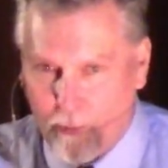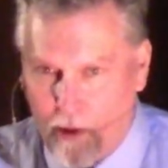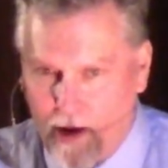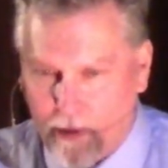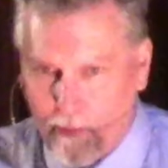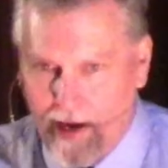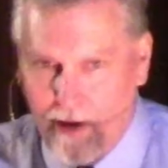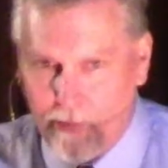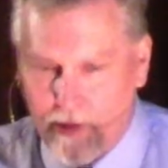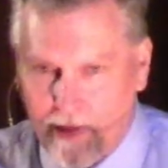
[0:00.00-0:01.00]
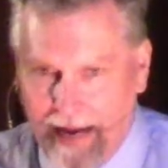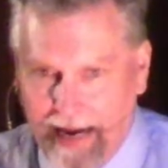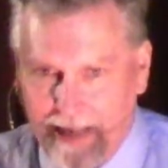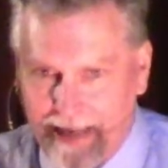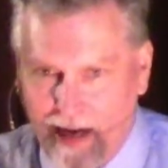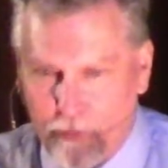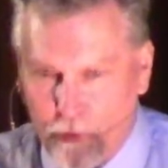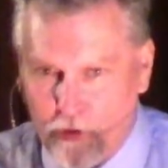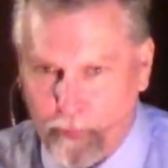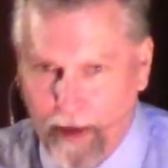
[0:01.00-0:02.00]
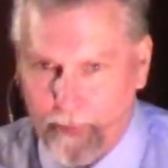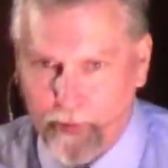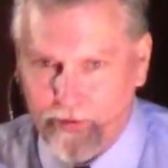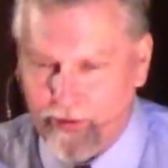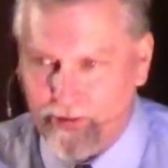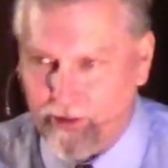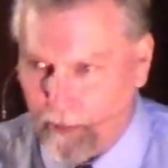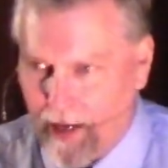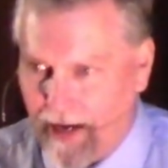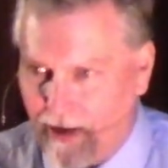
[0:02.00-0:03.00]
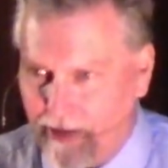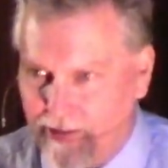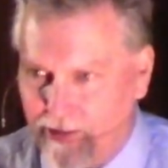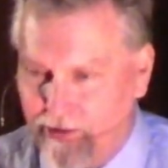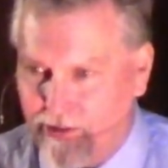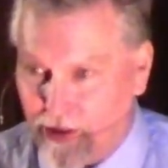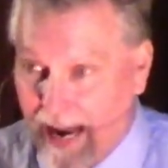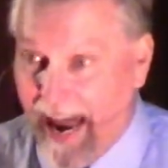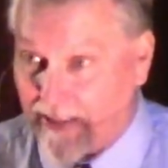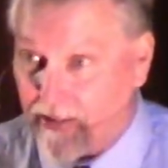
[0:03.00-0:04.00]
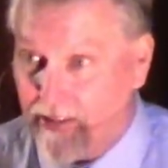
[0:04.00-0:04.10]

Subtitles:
walk around and hand out newspapers and smile and chat